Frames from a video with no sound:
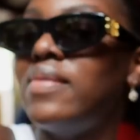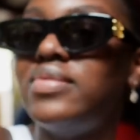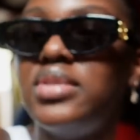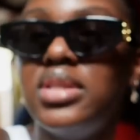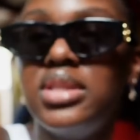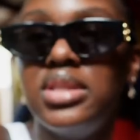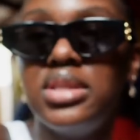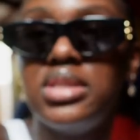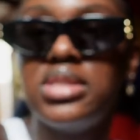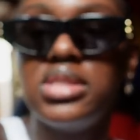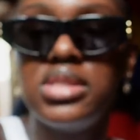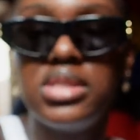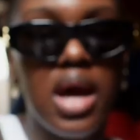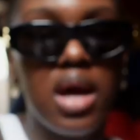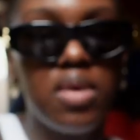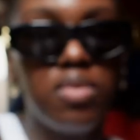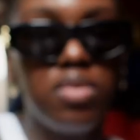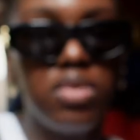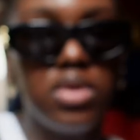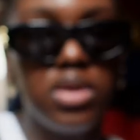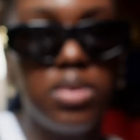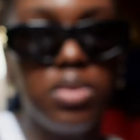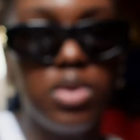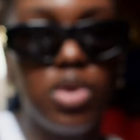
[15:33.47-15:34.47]
After this, I
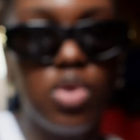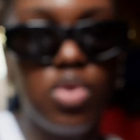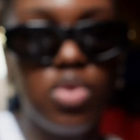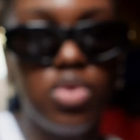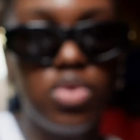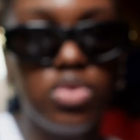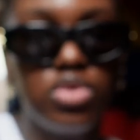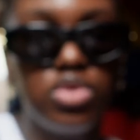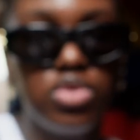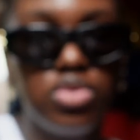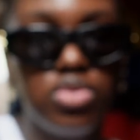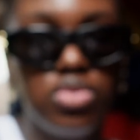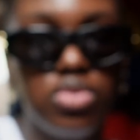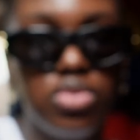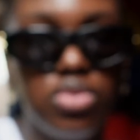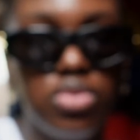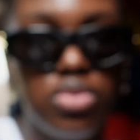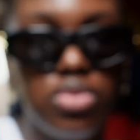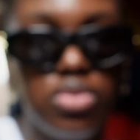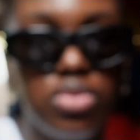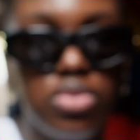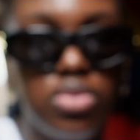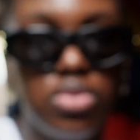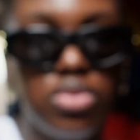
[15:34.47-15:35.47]
would go
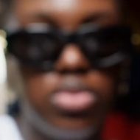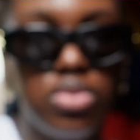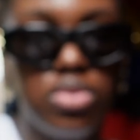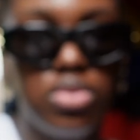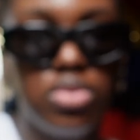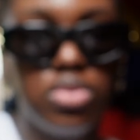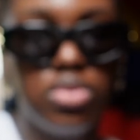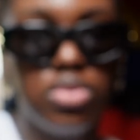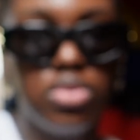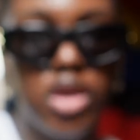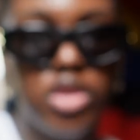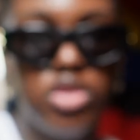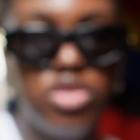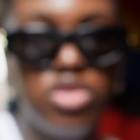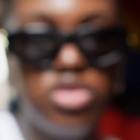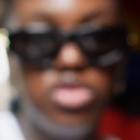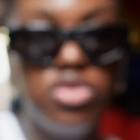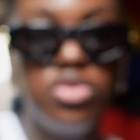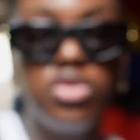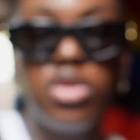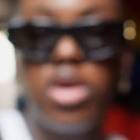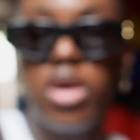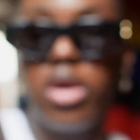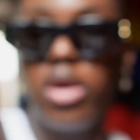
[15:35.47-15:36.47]
to a
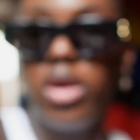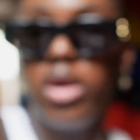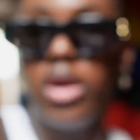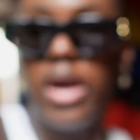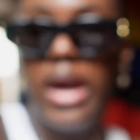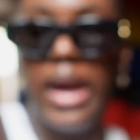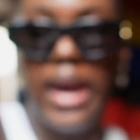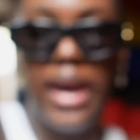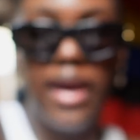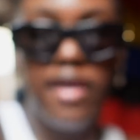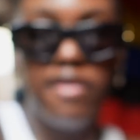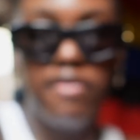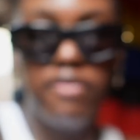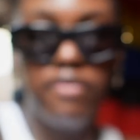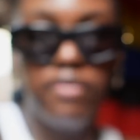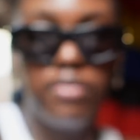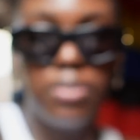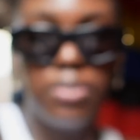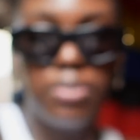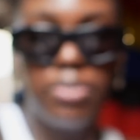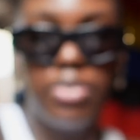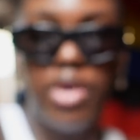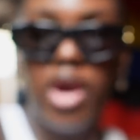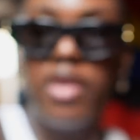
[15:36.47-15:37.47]
tutor. I have
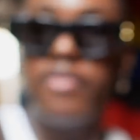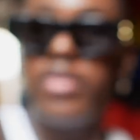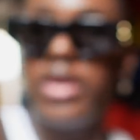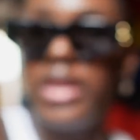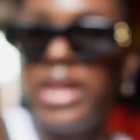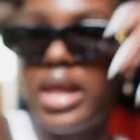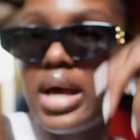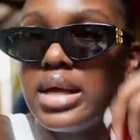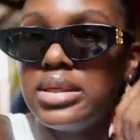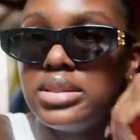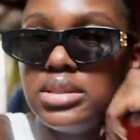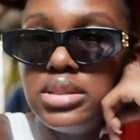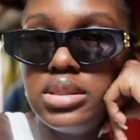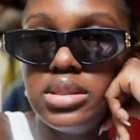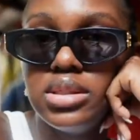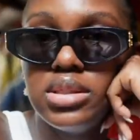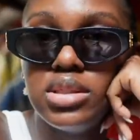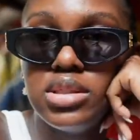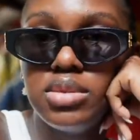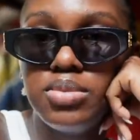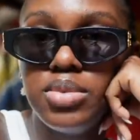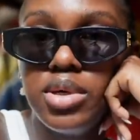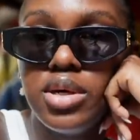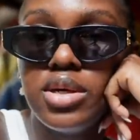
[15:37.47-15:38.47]
private
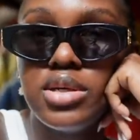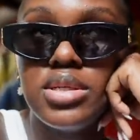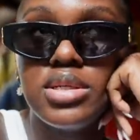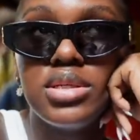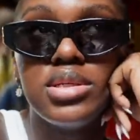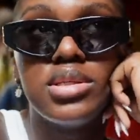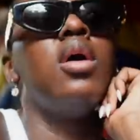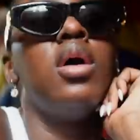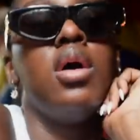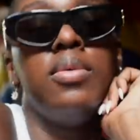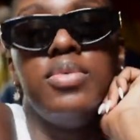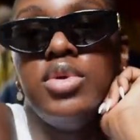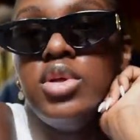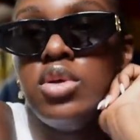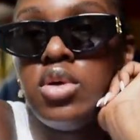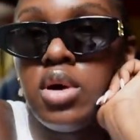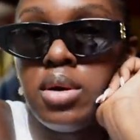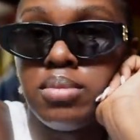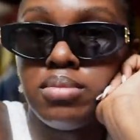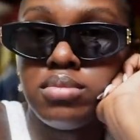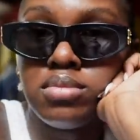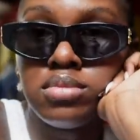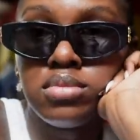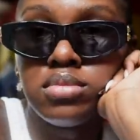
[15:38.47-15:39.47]
classes because, um, you know,
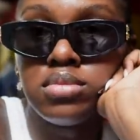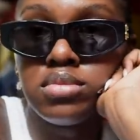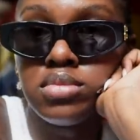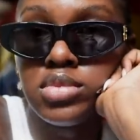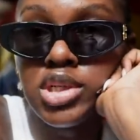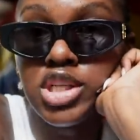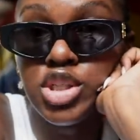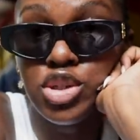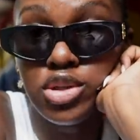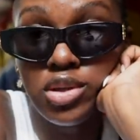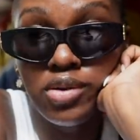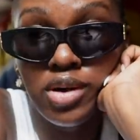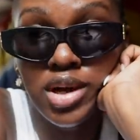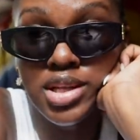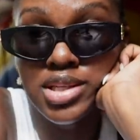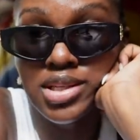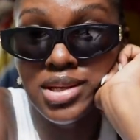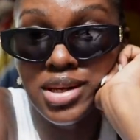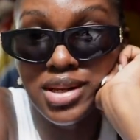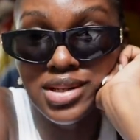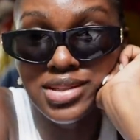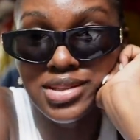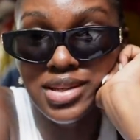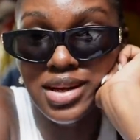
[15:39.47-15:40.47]
I'm literally
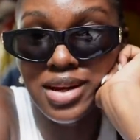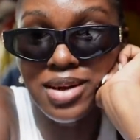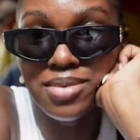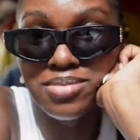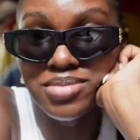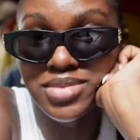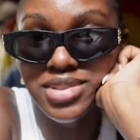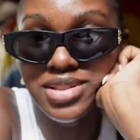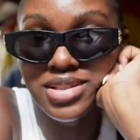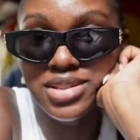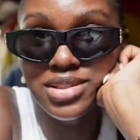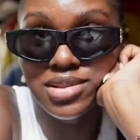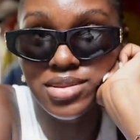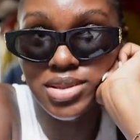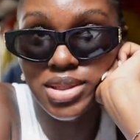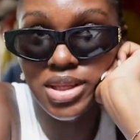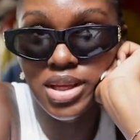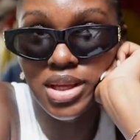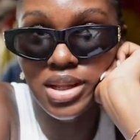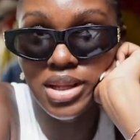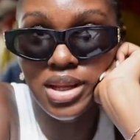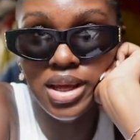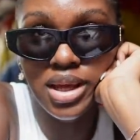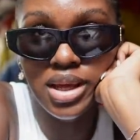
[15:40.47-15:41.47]
writing exams
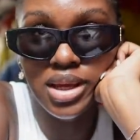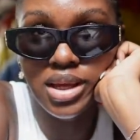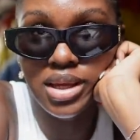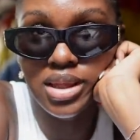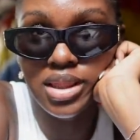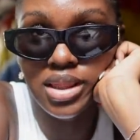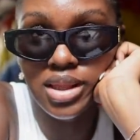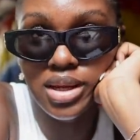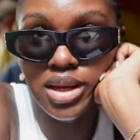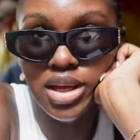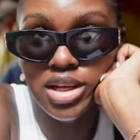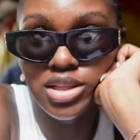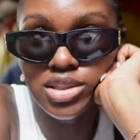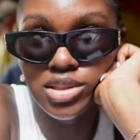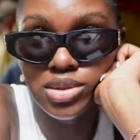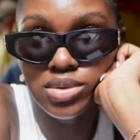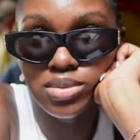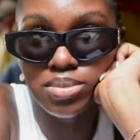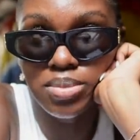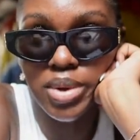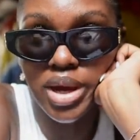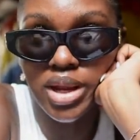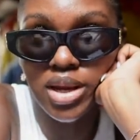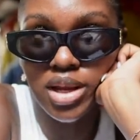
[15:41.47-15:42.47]
in like the next
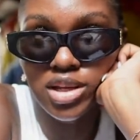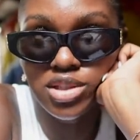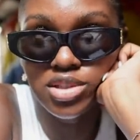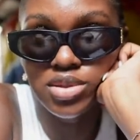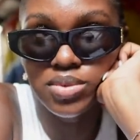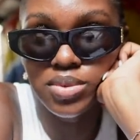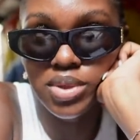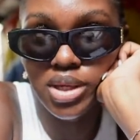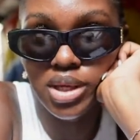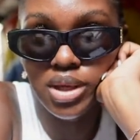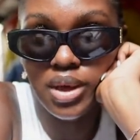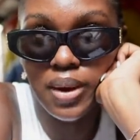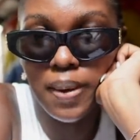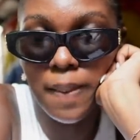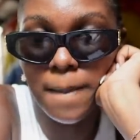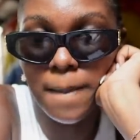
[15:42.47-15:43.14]
by next week.